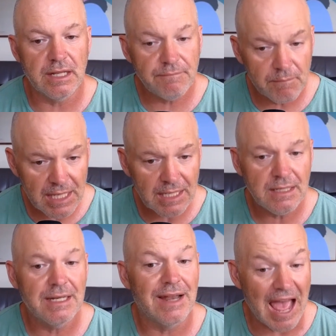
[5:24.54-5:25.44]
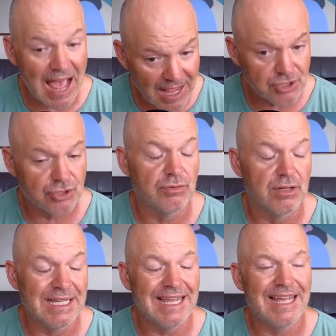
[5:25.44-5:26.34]
made an
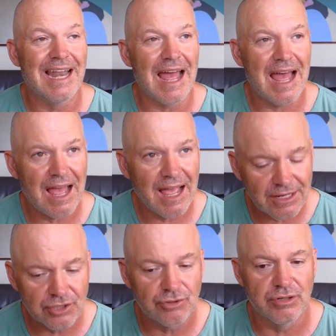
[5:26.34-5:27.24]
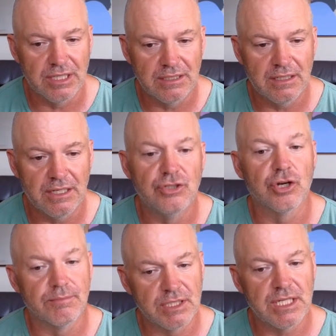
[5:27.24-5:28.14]
accurate
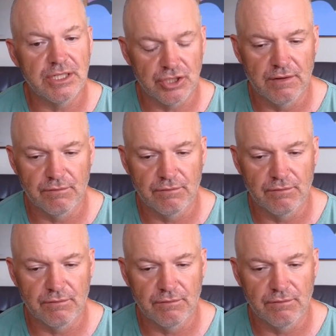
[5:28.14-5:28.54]
interpretation of